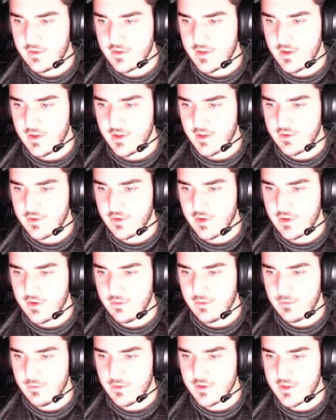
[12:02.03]
See that trend
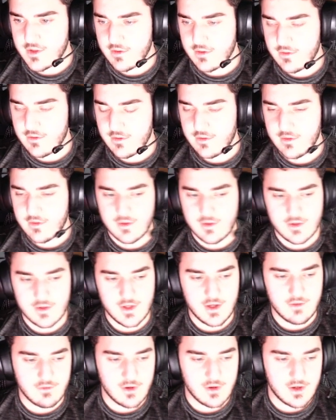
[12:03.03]
almost
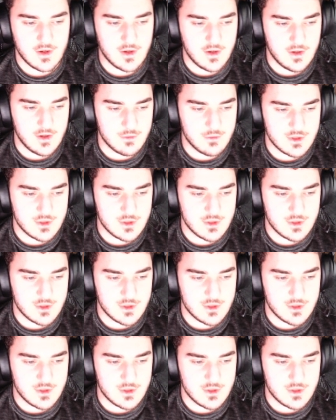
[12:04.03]
every time,